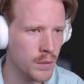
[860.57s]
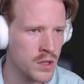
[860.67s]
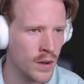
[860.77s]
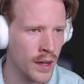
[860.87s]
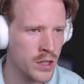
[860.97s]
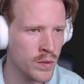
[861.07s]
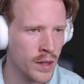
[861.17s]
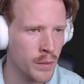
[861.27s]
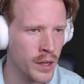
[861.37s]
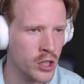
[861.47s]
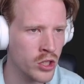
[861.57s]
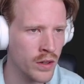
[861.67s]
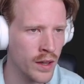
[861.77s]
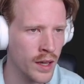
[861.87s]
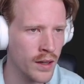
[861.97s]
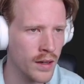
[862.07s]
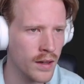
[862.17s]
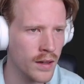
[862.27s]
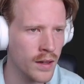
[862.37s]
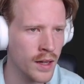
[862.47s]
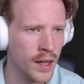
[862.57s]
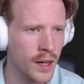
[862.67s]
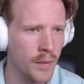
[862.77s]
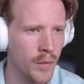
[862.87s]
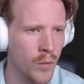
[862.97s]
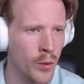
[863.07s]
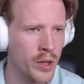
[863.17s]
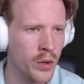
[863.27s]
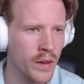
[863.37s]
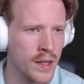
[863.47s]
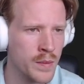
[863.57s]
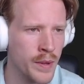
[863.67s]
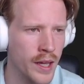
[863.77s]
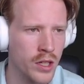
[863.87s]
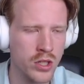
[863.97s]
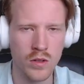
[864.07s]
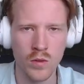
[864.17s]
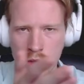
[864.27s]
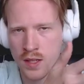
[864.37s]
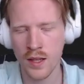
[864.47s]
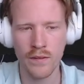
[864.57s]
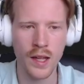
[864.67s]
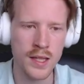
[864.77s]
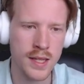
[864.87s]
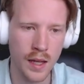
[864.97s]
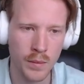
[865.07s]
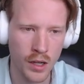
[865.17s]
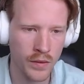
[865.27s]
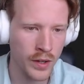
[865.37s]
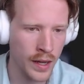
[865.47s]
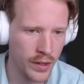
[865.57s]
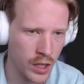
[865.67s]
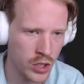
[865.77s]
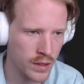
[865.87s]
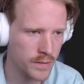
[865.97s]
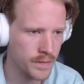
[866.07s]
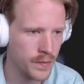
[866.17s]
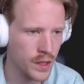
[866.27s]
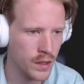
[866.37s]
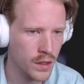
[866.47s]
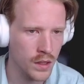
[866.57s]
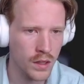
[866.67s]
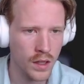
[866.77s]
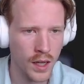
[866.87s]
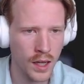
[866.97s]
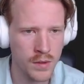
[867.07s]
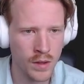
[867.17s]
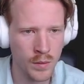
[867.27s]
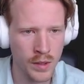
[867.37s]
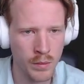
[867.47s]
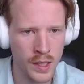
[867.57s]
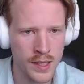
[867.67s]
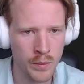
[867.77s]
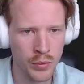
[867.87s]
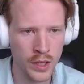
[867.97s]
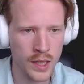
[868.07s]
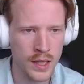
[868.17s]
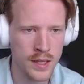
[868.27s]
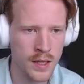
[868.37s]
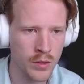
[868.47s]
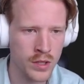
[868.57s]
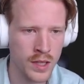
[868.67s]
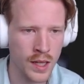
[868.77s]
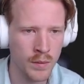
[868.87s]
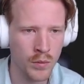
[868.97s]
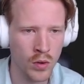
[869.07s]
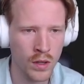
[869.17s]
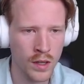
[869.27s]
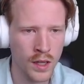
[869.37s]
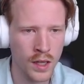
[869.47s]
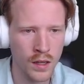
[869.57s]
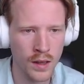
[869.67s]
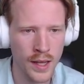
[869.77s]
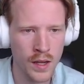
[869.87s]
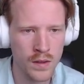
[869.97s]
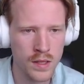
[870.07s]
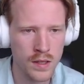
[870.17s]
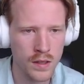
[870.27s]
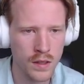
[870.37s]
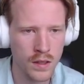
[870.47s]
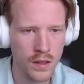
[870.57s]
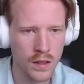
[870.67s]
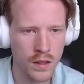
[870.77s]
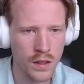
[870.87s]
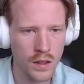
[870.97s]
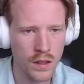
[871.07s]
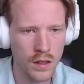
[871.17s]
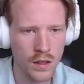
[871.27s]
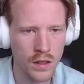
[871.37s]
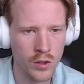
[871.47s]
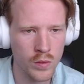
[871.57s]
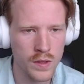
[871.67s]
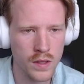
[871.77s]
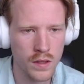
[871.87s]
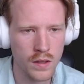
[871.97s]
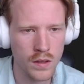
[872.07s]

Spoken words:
So I just want to make sure that when we go to this page, we still have that sidebar for navigation. So Elmland makes that pretty easy. We're just going to import our layouts. Oops.